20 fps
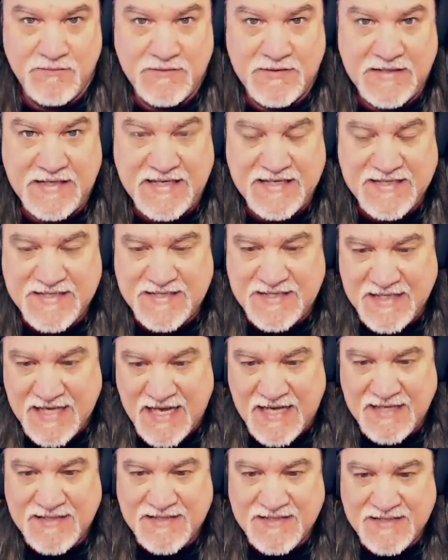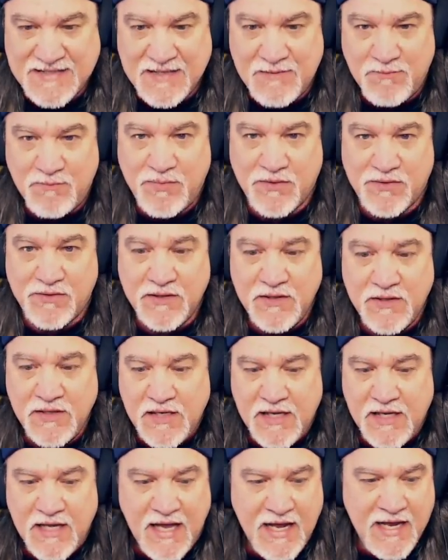It's that simple.
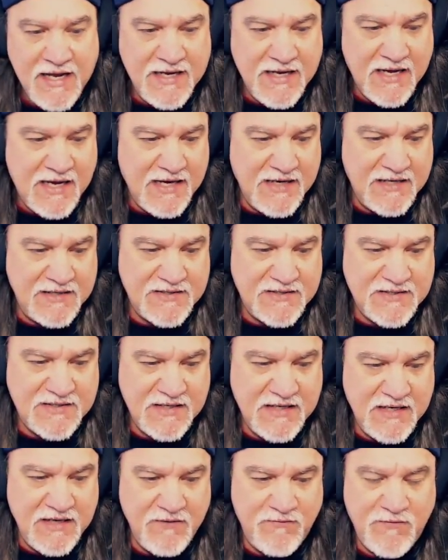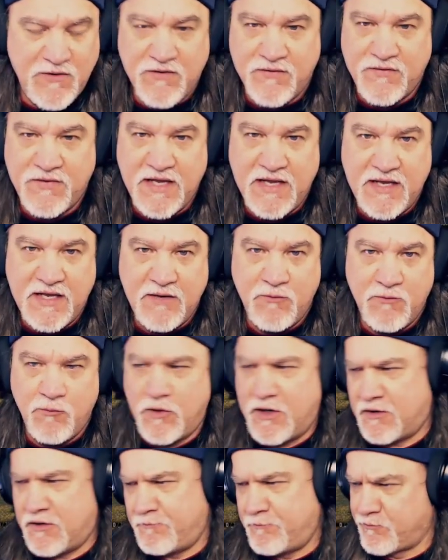And guys, if you're thinking,
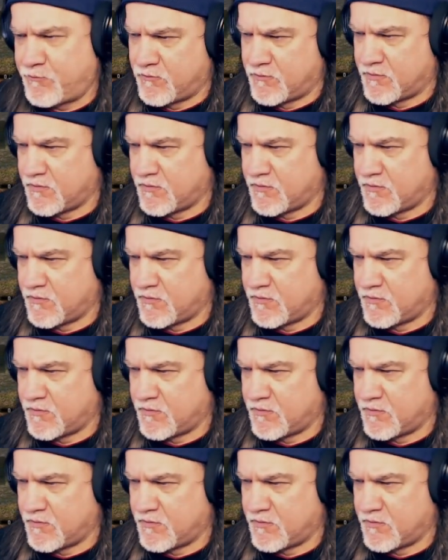well,